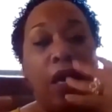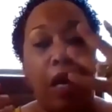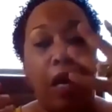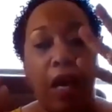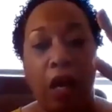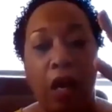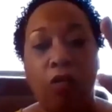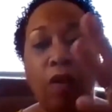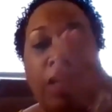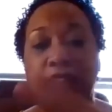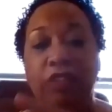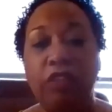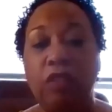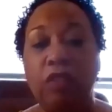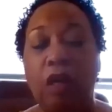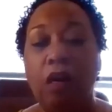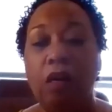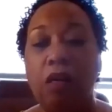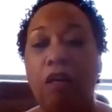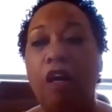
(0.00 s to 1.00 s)
how I
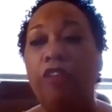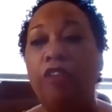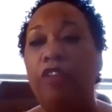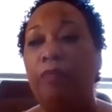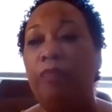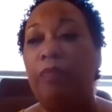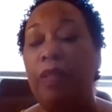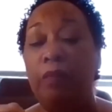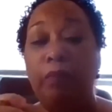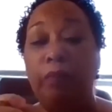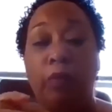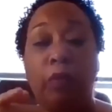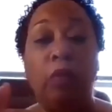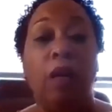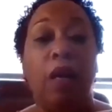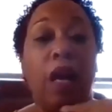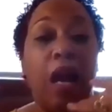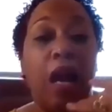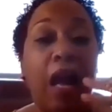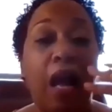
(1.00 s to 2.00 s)
saw other people,
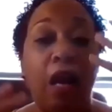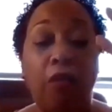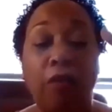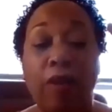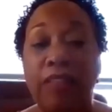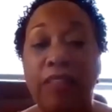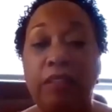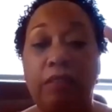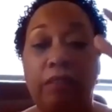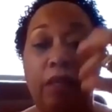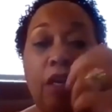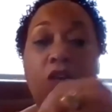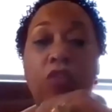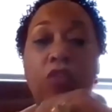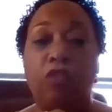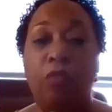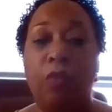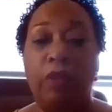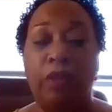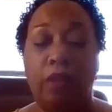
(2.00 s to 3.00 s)
how I
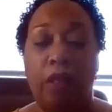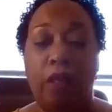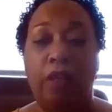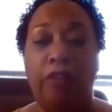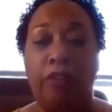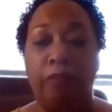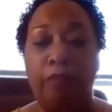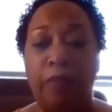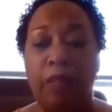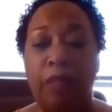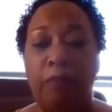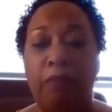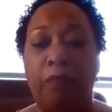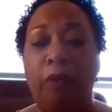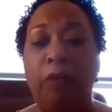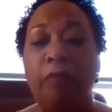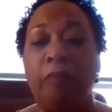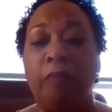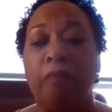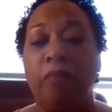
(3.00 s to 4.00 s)
dealt with other
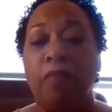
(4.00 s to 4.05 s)
people.